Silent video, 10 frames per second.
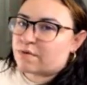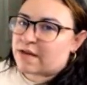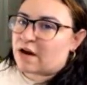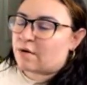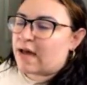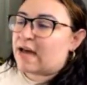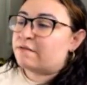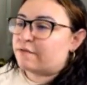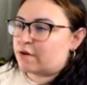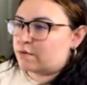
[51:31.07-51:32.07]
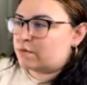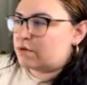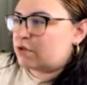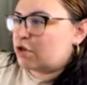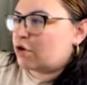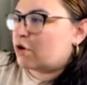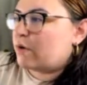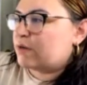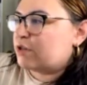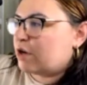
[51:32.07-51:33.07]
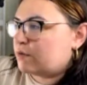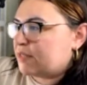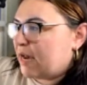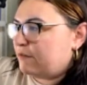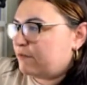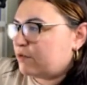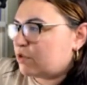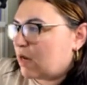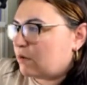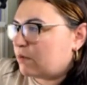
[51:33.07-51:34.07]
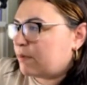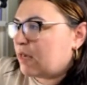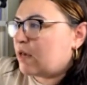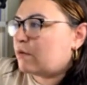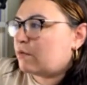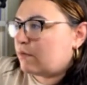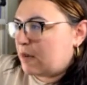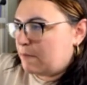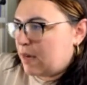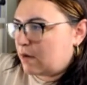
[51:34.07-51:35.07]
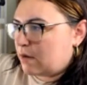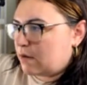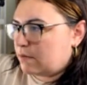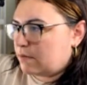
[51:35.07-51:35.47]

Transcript: without headphones, you're going to go deaf. So I will be right back.